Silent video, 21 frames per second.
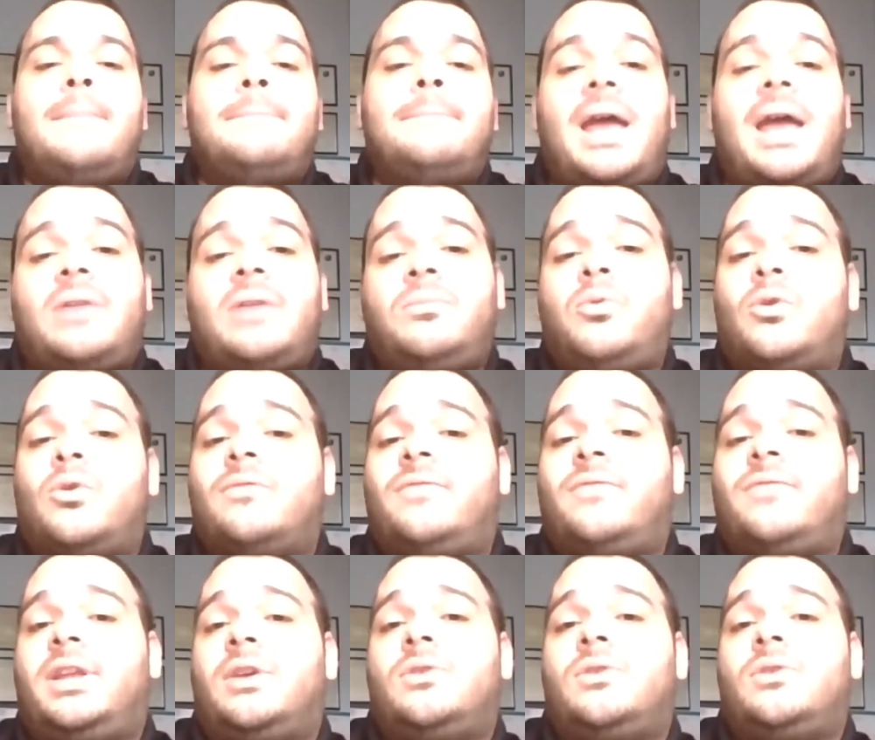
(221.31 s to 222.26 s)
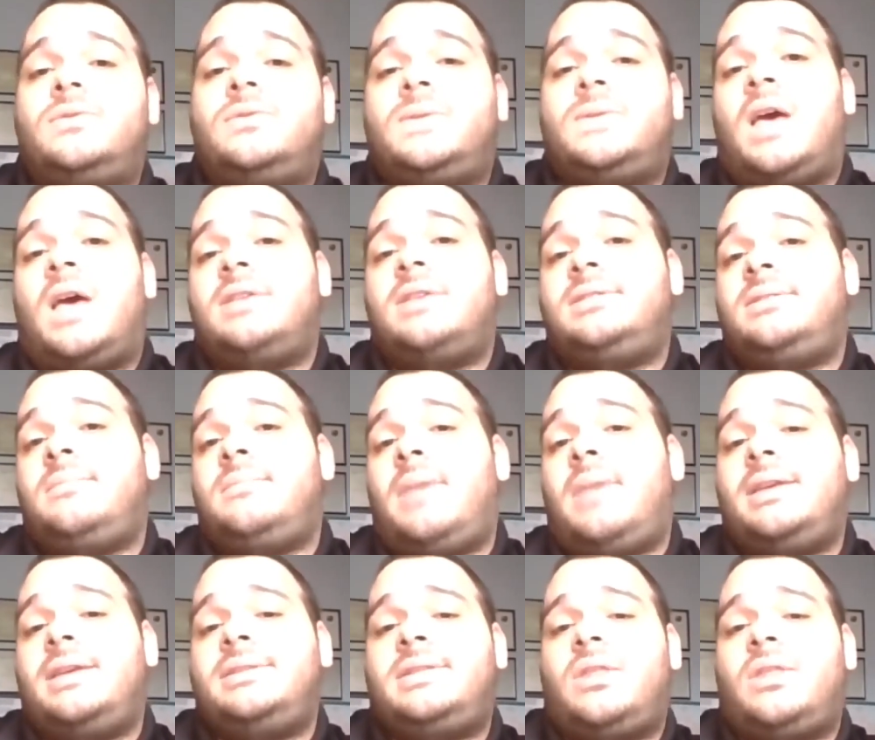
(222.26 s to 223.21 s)
Matterport videos,
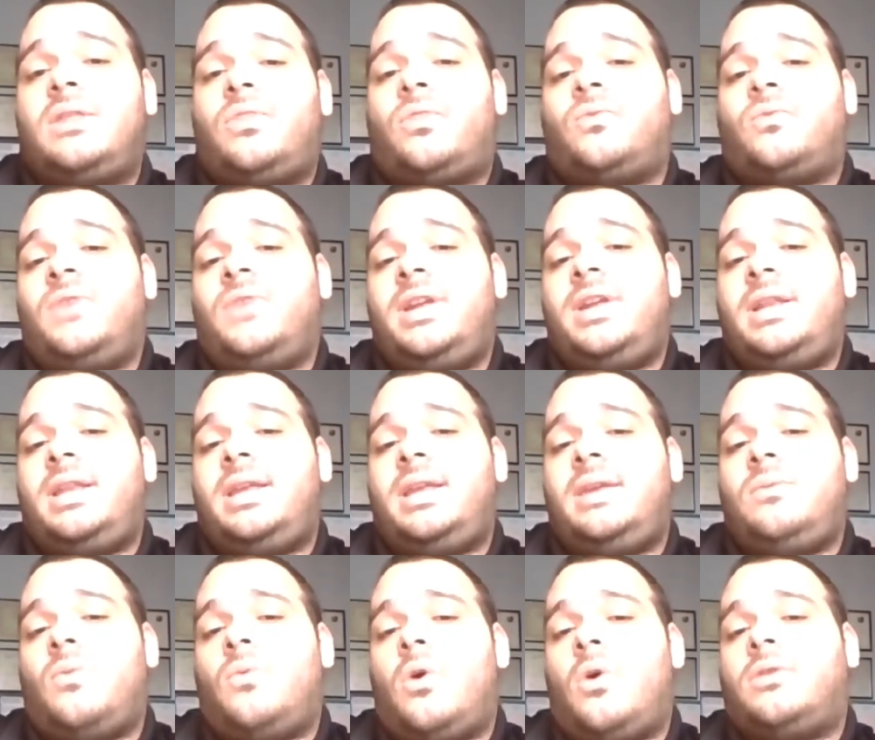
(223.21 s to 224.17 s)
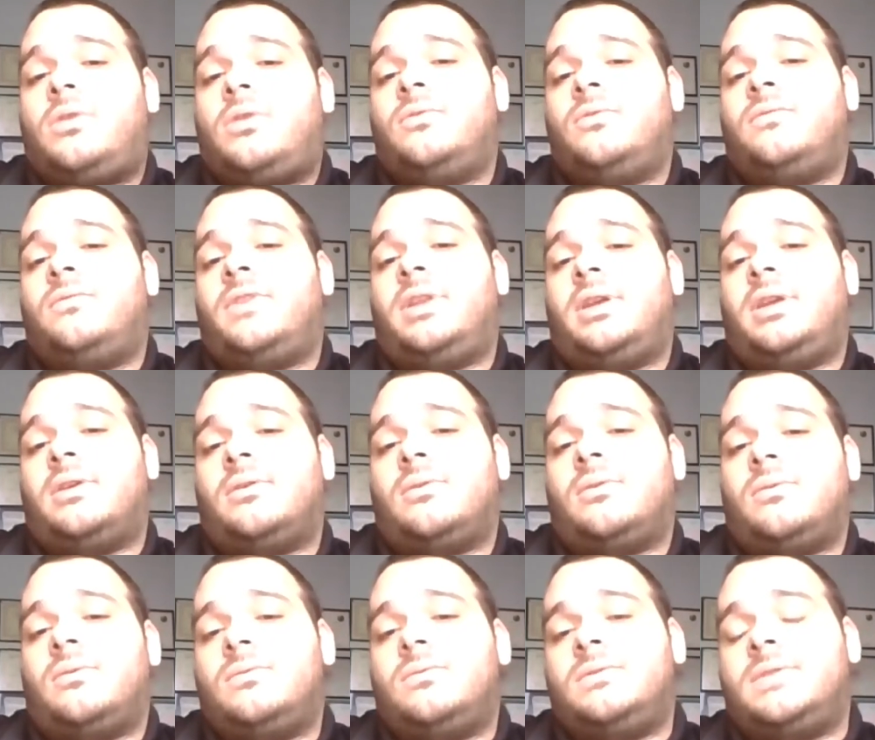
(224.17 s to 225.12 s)
customized 3D walkthrough
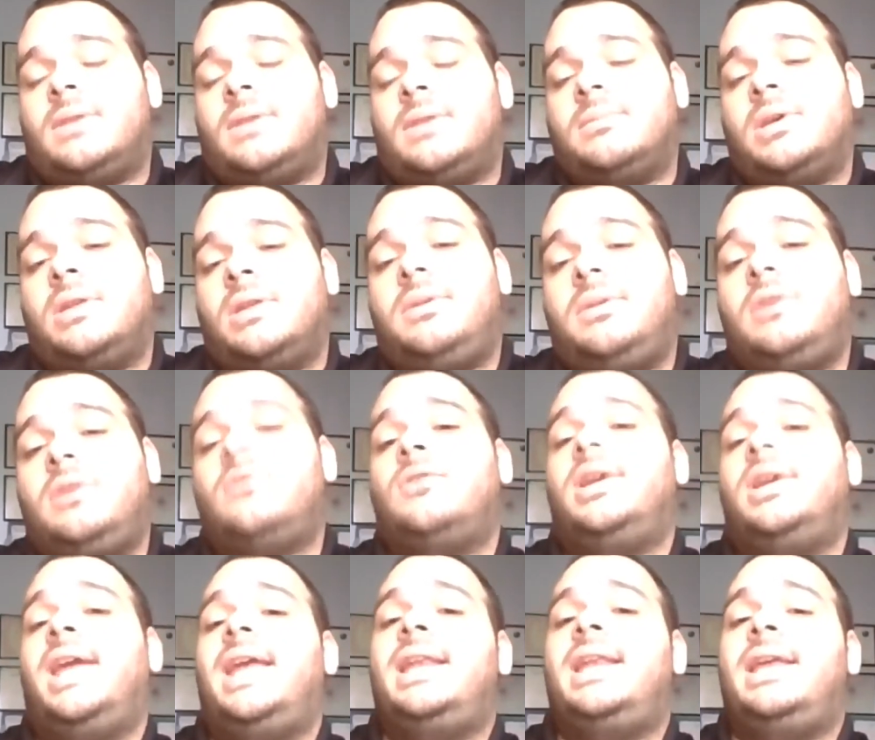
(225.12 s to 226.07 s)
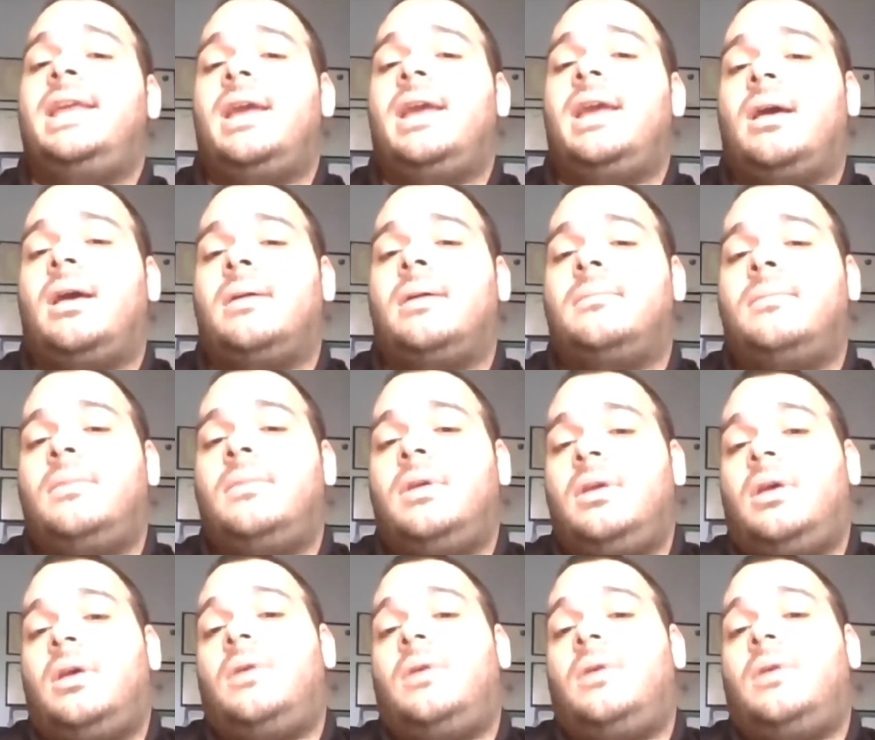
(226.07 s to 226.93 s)
videos. I'm going to be creating. I'm